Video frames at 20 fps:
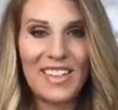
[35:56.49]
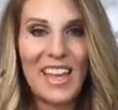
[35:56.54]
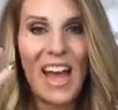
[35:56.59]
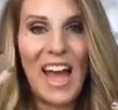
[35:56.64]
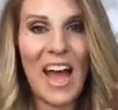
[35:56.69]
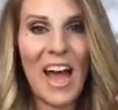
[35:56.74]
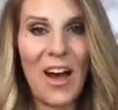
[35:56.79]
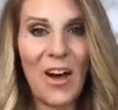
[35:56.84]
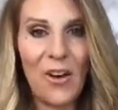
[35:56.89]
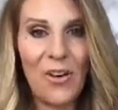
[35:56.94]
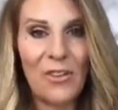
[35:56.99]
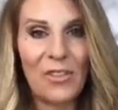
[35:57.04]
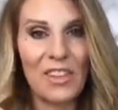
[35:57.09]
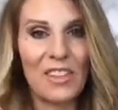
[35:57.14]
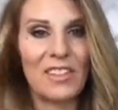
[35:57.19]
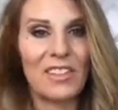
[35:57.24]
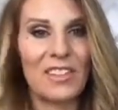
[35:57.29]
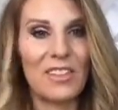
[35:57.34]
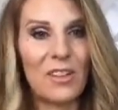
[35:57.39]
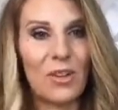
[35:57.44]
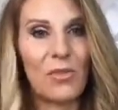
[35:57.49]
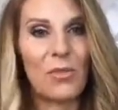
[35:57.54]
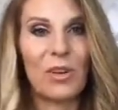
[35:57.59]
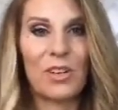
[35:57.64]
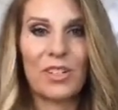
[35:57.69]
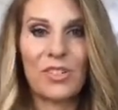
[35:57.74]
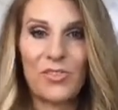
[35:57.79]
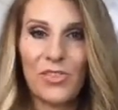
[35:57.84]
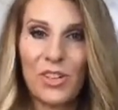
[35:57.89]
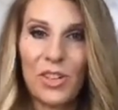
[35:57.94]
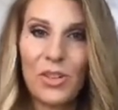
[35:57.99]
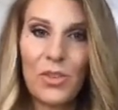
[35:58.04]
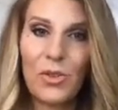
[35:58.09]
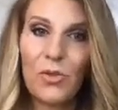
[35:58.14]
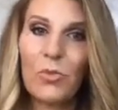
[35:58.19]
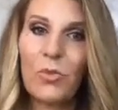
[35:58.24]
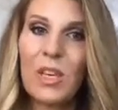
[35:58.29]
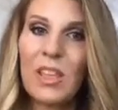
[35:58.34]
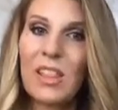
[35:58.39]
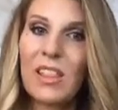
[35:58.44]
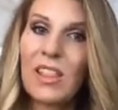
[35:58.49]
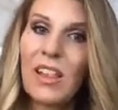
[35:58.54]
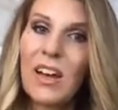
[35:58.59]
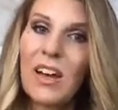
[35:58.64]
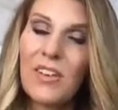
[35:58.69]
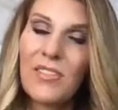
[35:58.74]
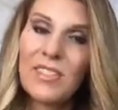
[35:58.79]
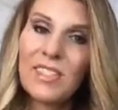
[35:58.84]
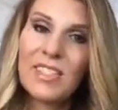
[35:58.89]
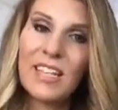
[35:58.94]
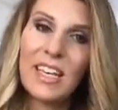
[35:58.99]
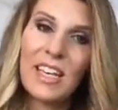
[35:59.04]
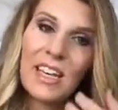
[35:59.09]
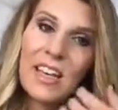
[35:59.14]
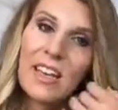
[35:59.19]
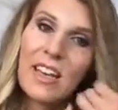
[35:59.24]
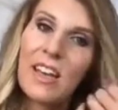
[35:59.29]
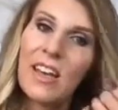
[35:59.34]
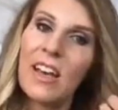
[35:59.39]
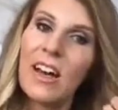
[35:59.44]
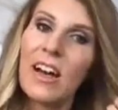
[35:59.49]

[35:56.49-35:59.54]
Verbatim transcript: how this look works for you. We love seeing,